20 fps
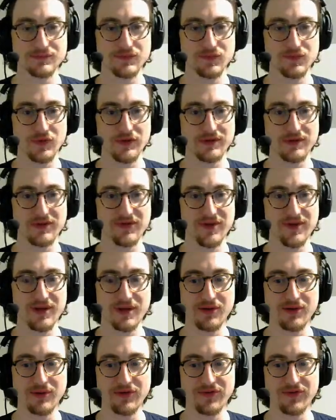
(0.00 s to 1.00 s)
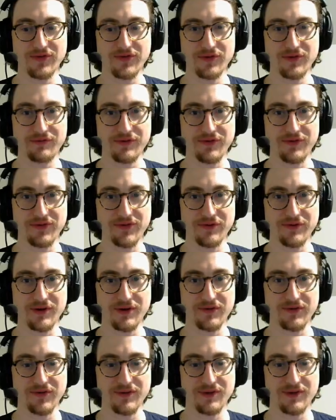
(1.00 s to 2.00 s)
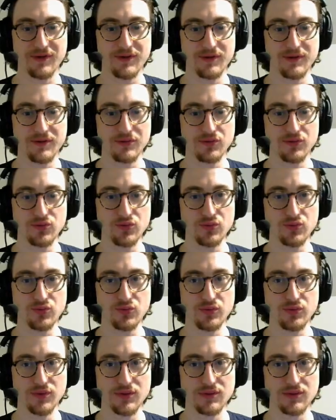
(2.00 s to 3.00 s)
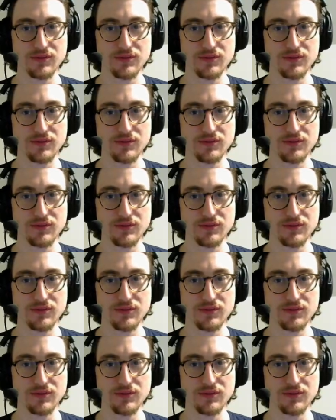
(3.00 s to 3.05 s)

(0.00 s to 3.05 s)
Well, he's dead anyway, so let's go for these other guys. Ooh.